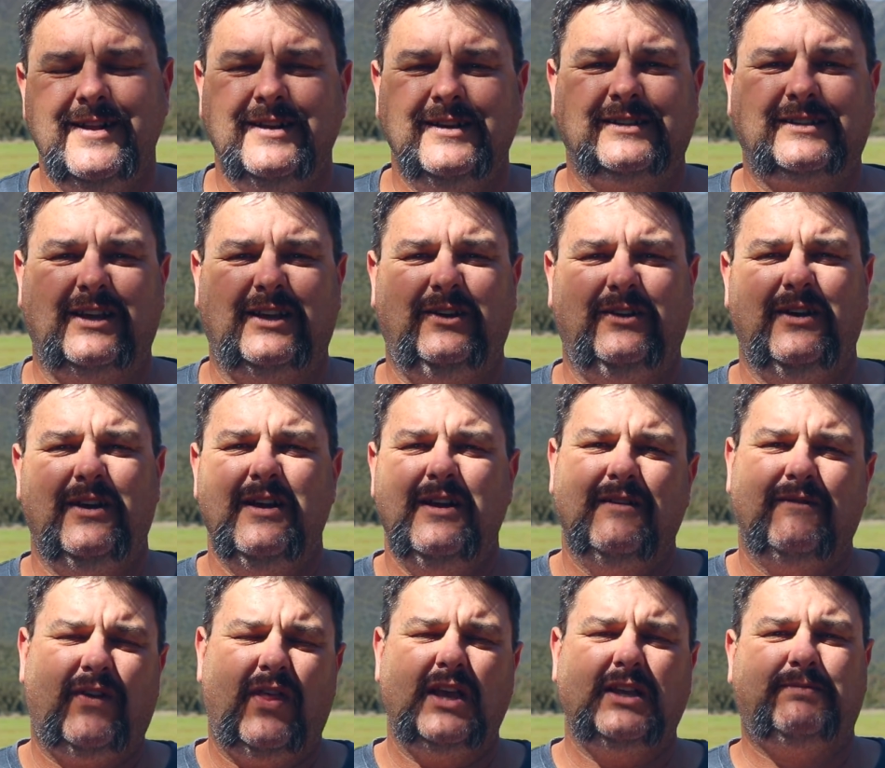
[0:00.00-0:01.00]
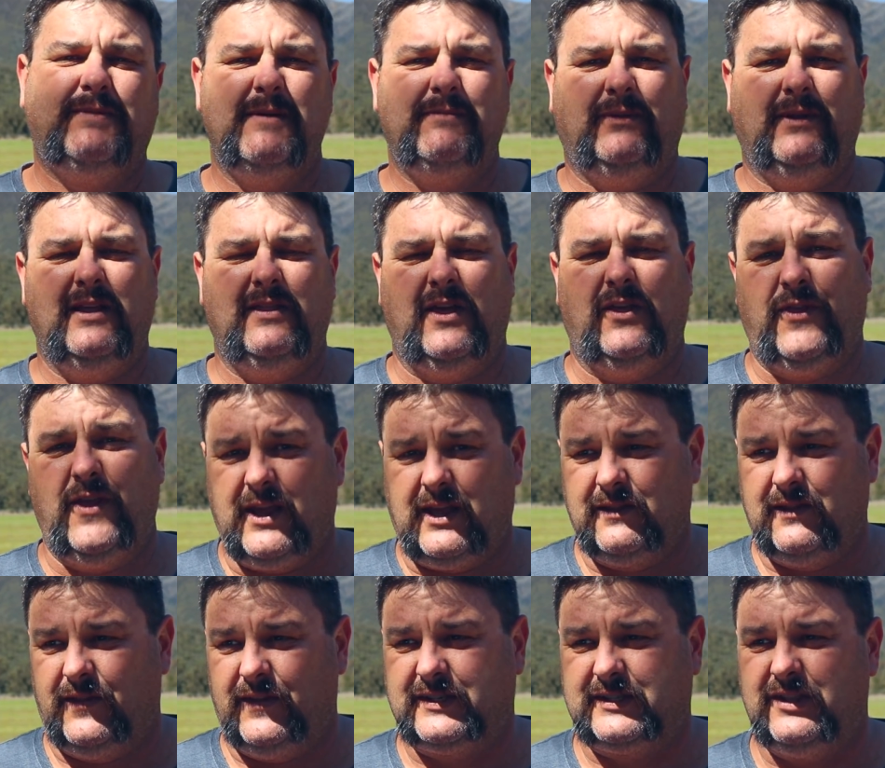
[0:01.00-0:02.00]
So for those people out there thinking
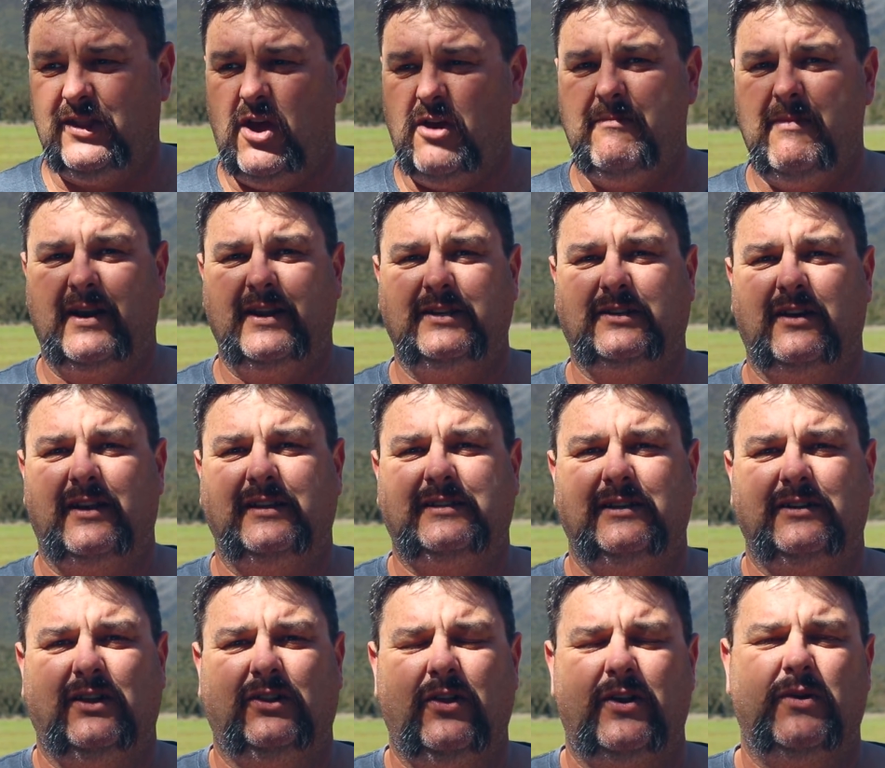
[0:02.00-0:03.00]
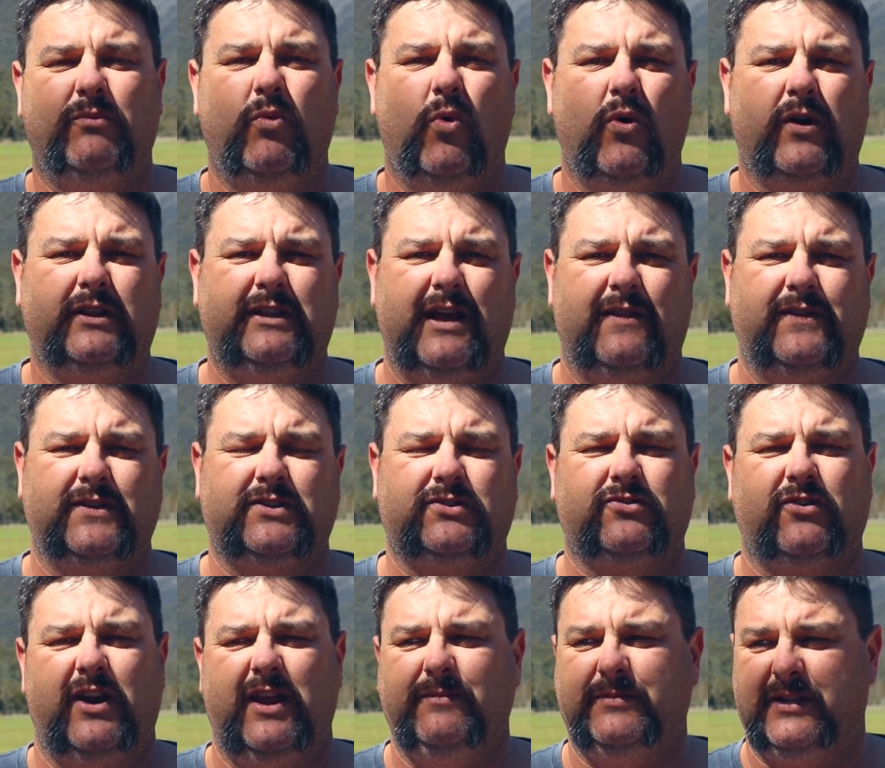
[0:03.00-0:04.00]
that the snow melt is going to send a lot of water down the
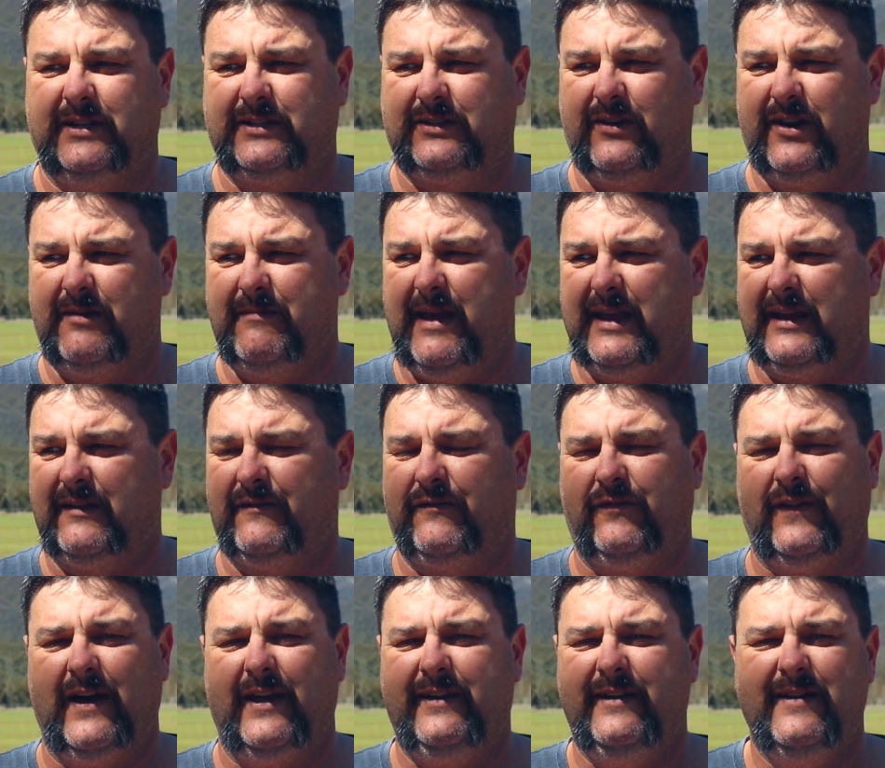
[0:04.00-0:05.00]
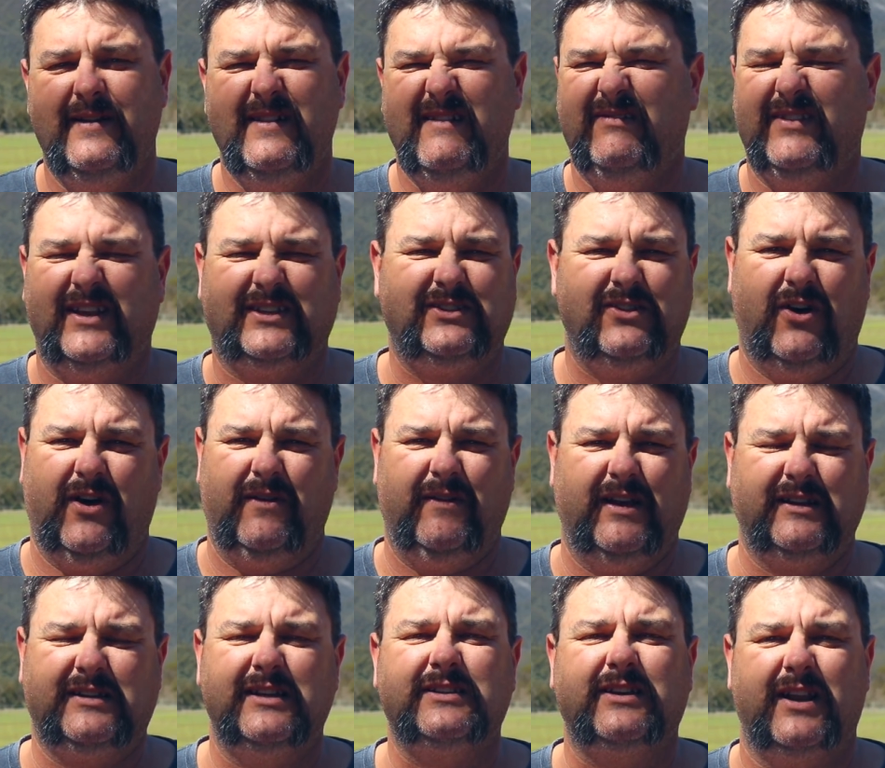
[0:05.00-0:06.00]
streams and it's going to make it flood, that's not.
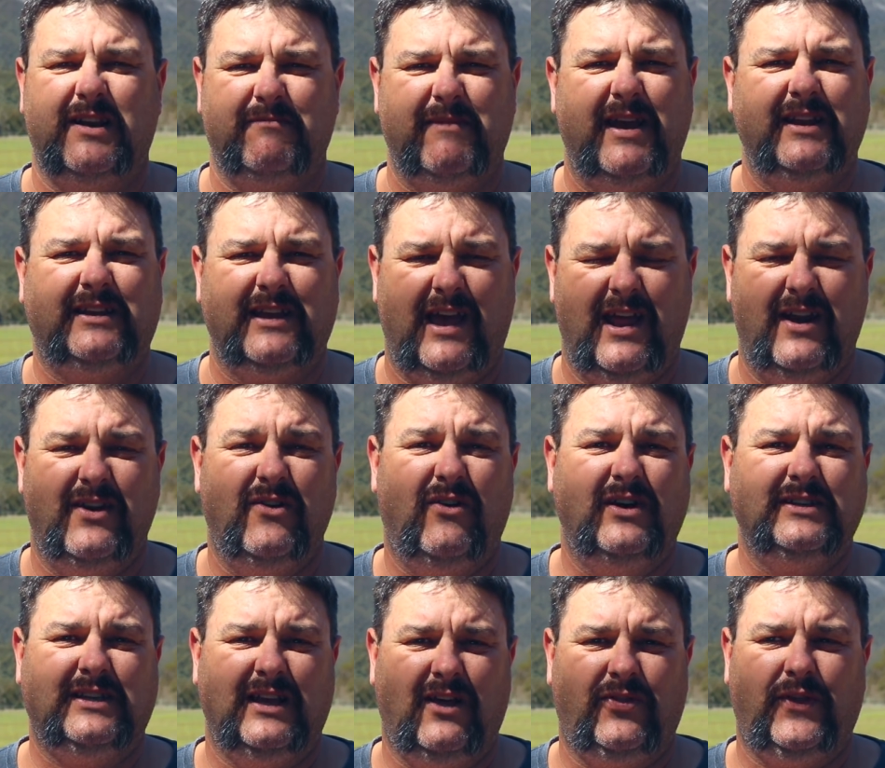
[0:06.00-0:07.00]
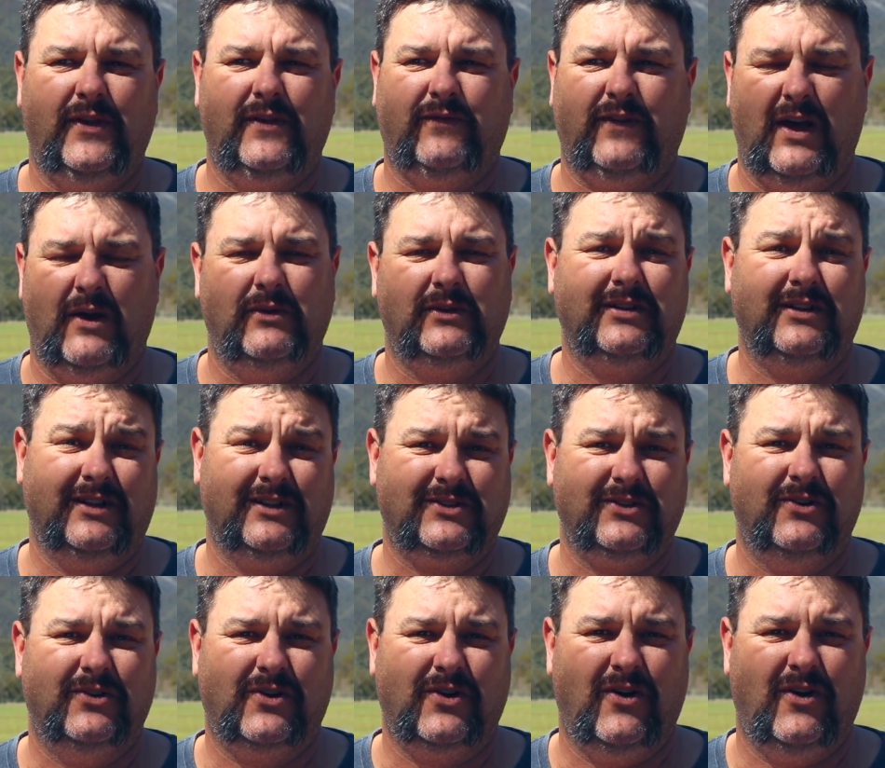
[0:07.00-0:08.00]
It's just going to maintain a nice healthy flow until it's
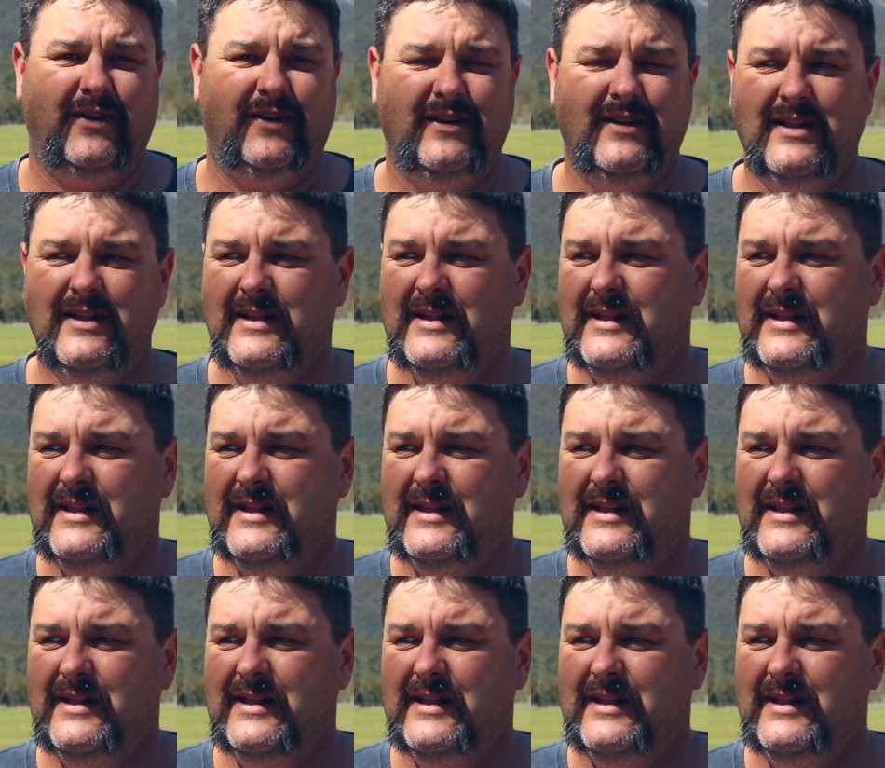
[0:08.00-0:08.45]
all gone.